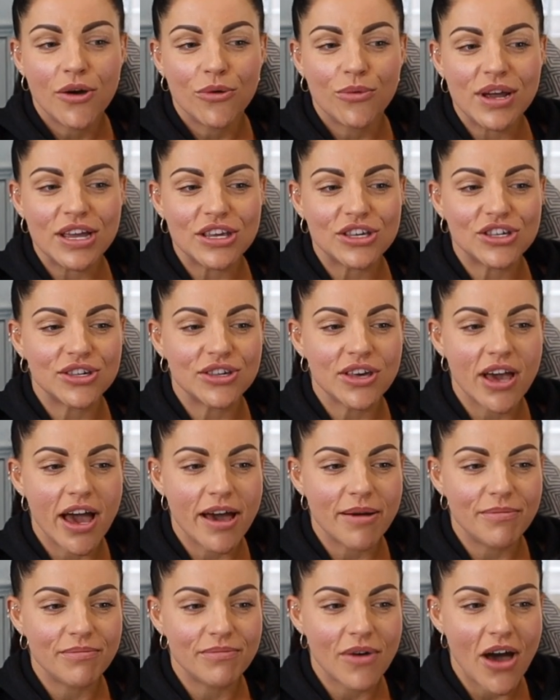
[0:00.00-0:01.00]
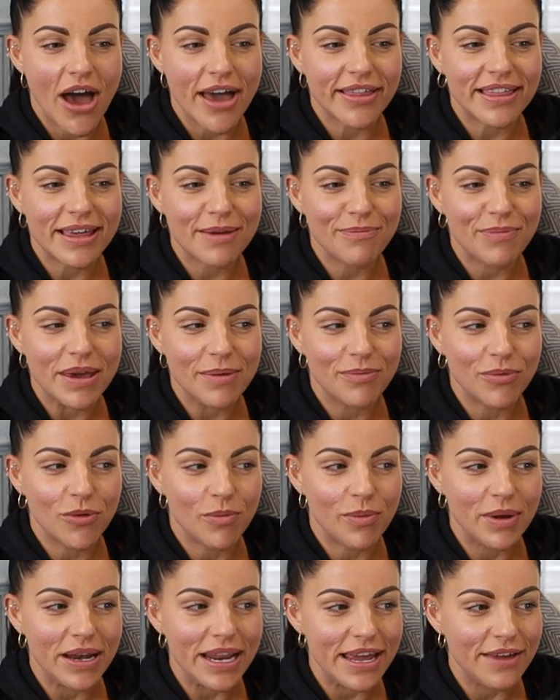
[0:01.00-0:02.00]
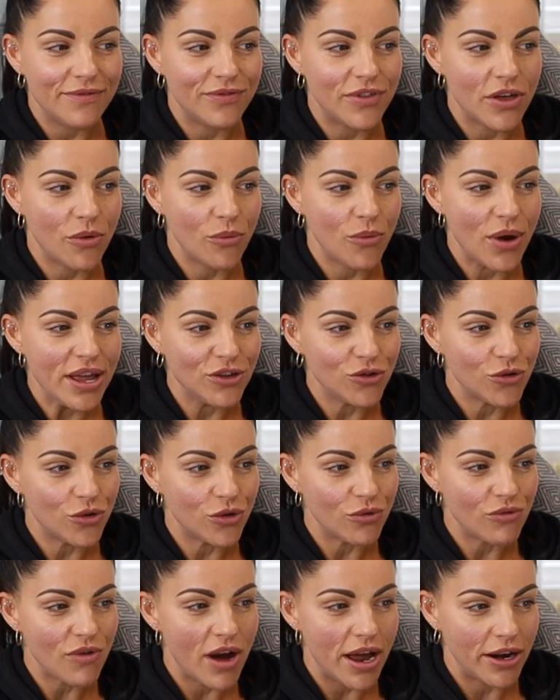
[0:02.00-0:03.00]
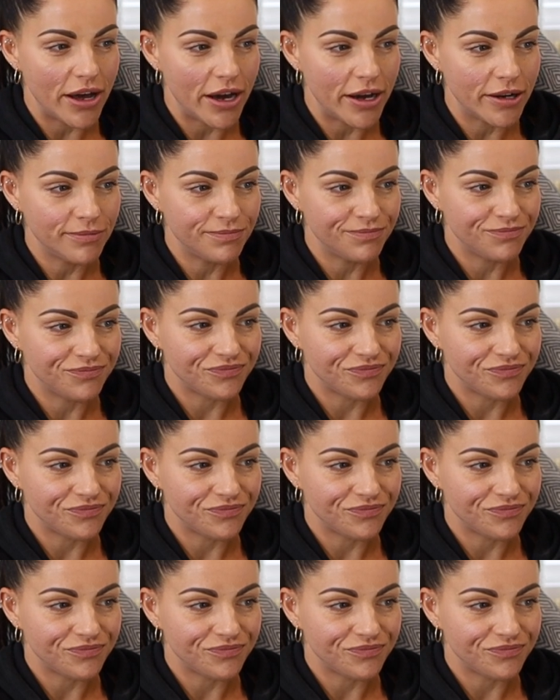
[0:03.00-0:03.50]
which I think people believe that when you're a runner,